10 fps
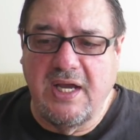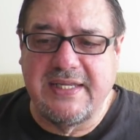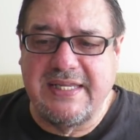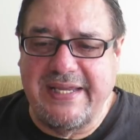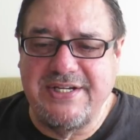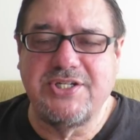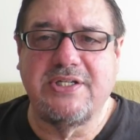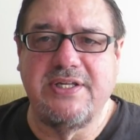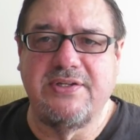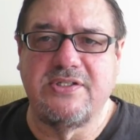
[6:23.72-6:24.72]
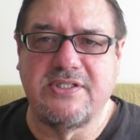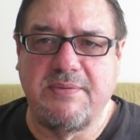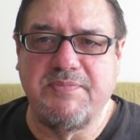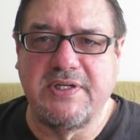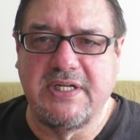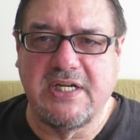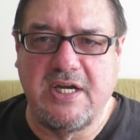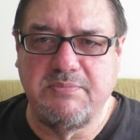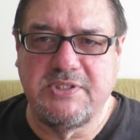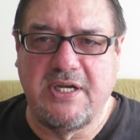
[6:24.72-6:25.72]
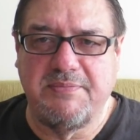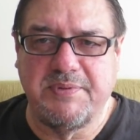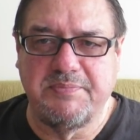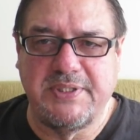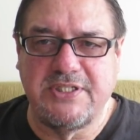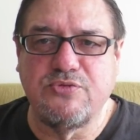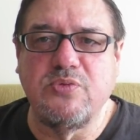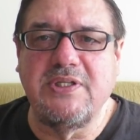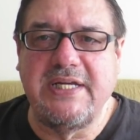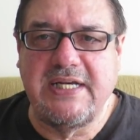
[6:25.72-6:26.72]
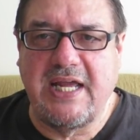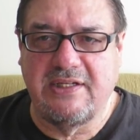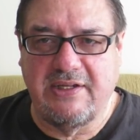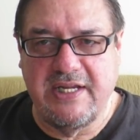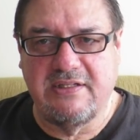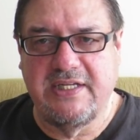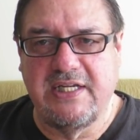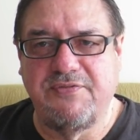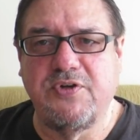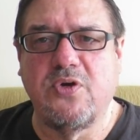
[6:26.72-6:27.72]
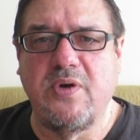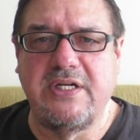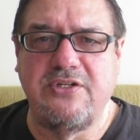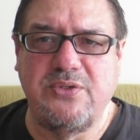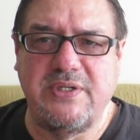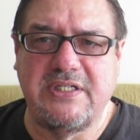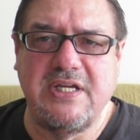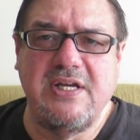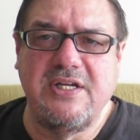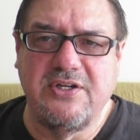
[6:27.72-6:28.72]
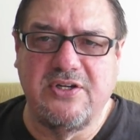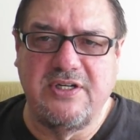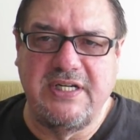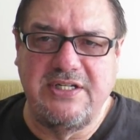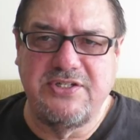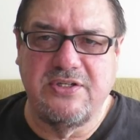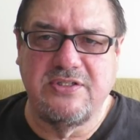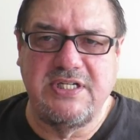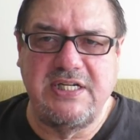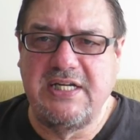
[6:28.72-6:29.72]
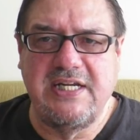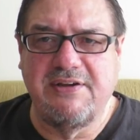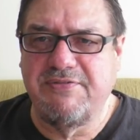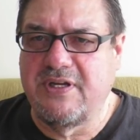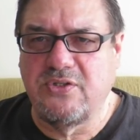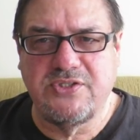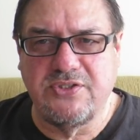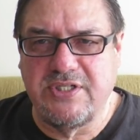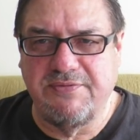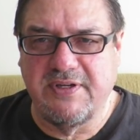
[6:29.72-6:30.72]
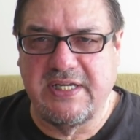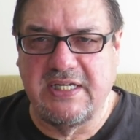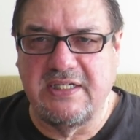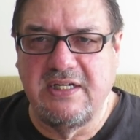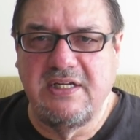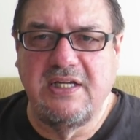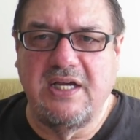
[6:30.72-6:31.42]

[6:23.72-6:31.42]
occasionally there's something that comes up, but it's really not likely. And if you're going to do it, you're going to need your TEFL certificate.